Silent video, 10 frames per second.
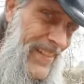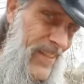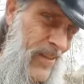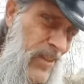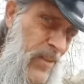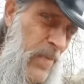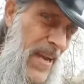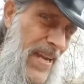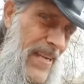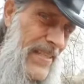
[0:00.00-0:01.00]
What is
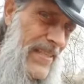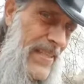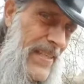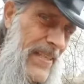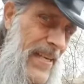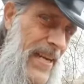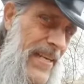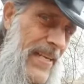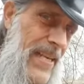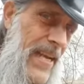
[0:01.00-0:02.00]
past? How
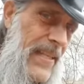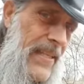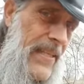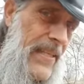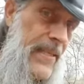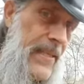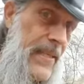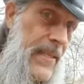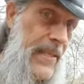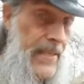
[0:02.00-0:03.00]
do you tell it?
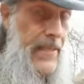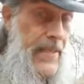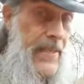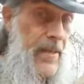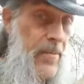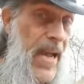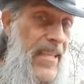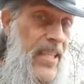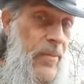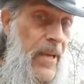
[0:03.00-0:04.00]

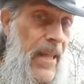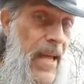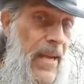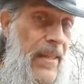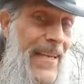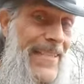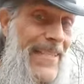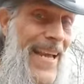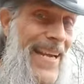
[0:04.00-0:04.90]
Past can be a lot of things, can